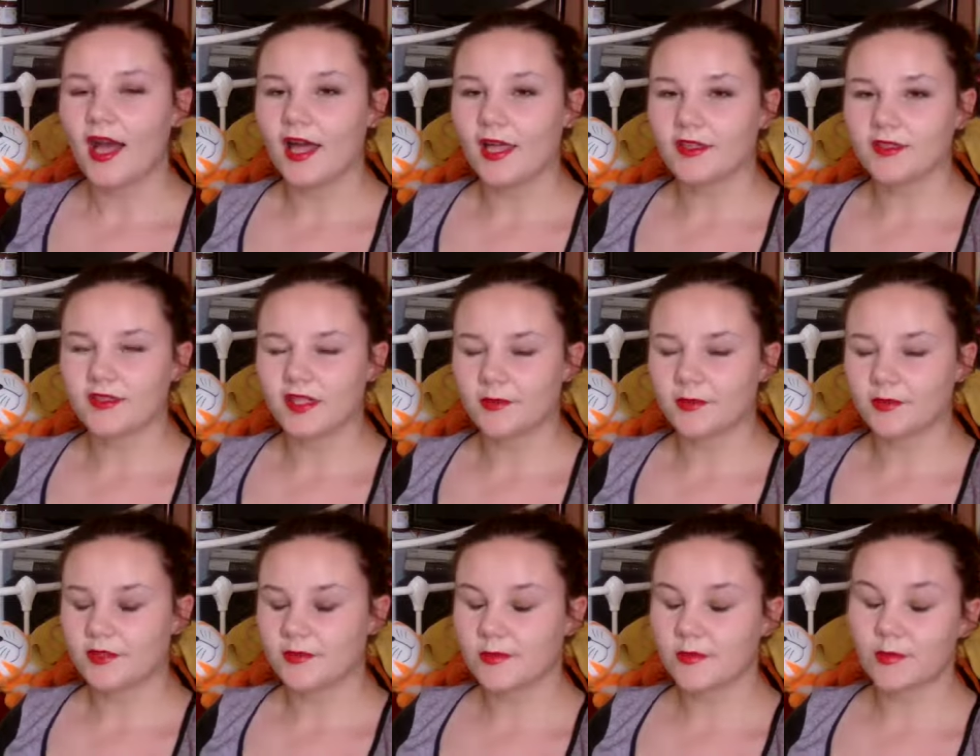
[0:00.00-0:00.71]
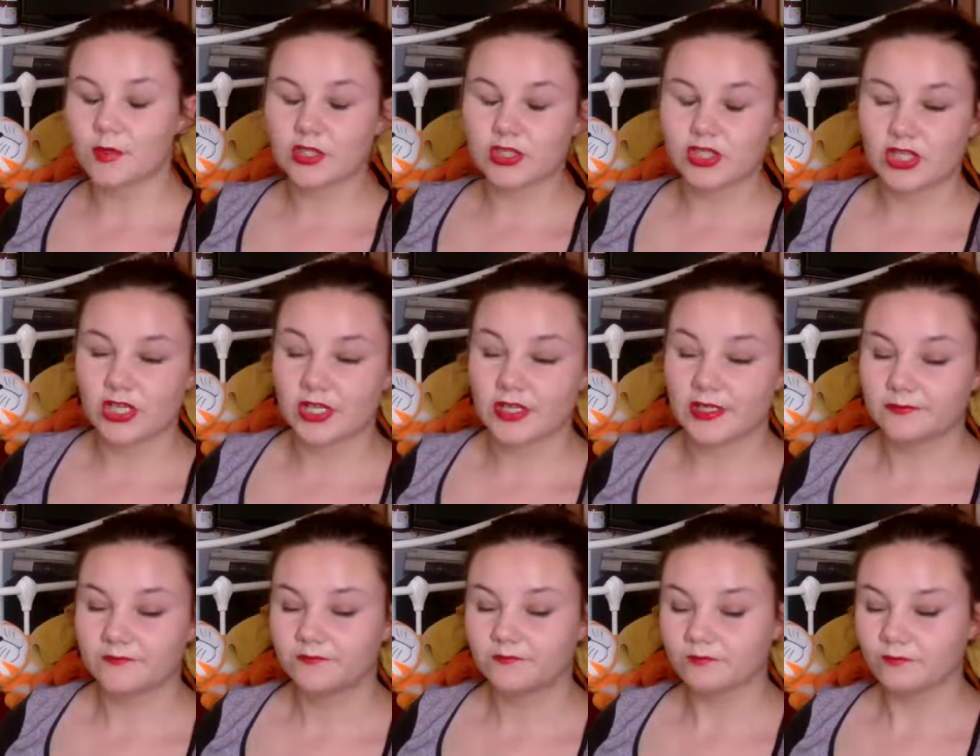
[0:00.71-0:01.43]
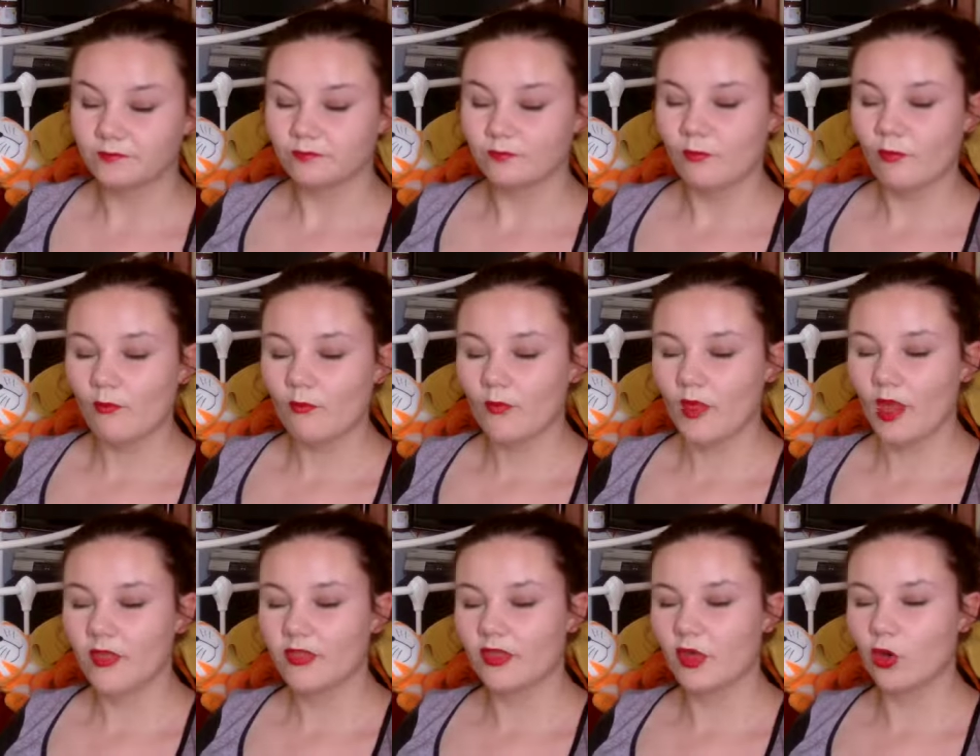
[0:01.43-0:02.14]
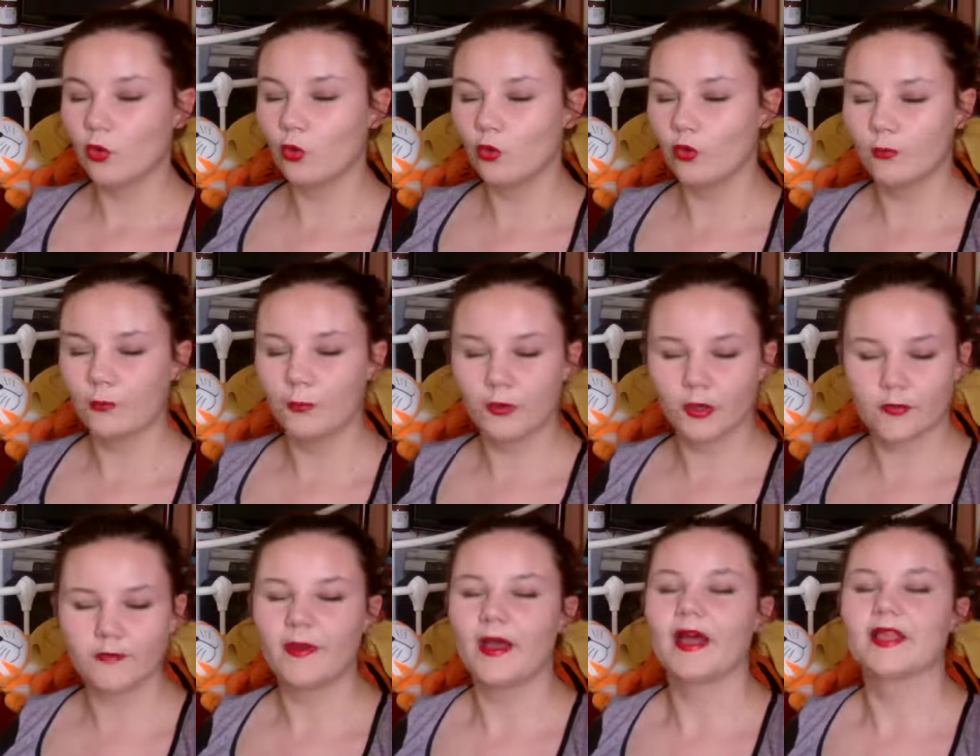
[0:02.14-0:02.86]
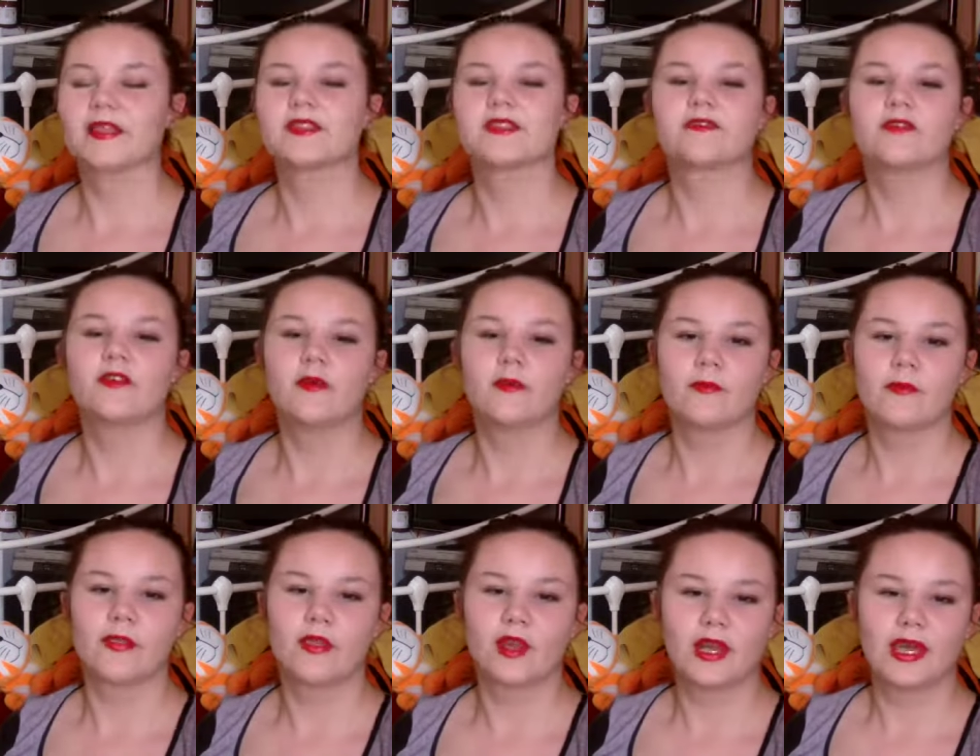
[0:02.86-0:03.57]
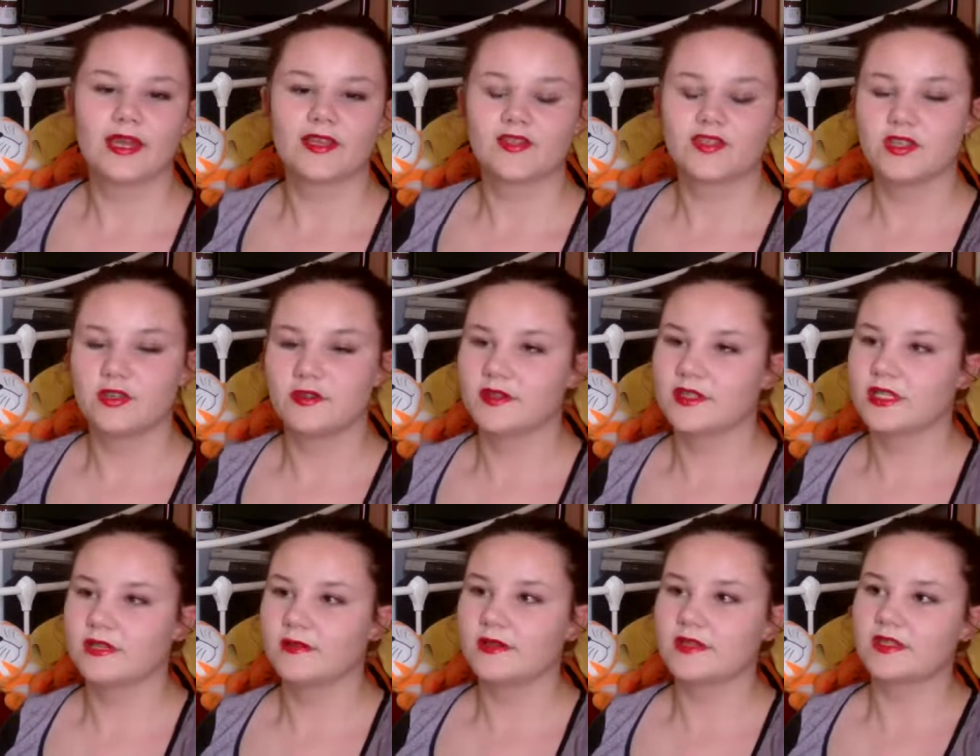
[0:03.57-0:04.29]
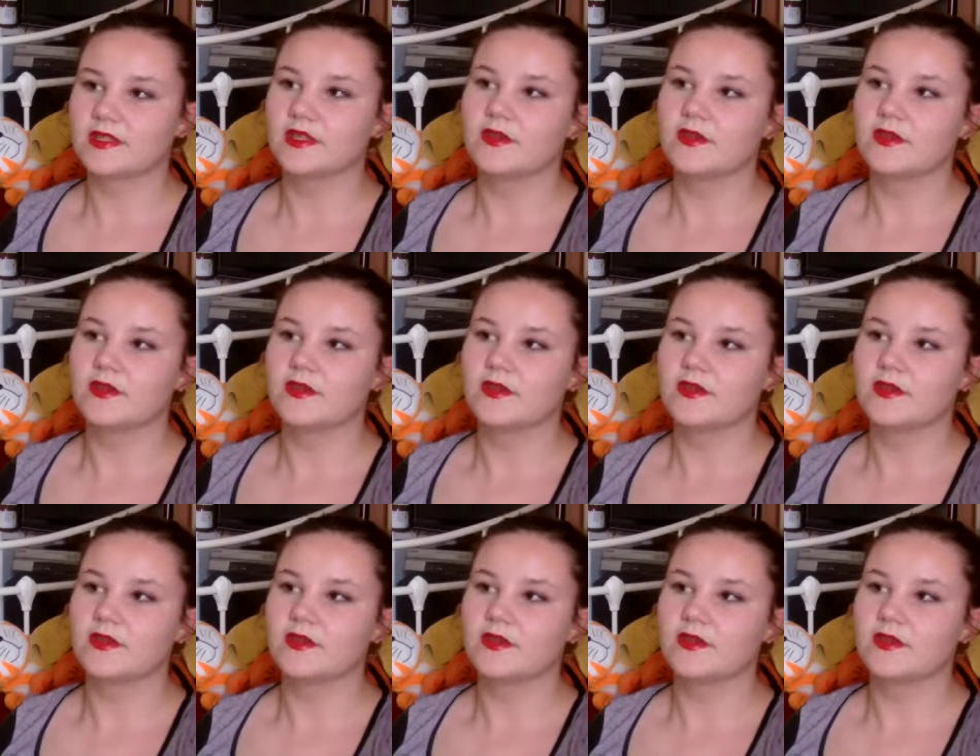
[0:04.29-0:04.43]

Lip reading: And I'm going to be watching all the boy bands from the last two series.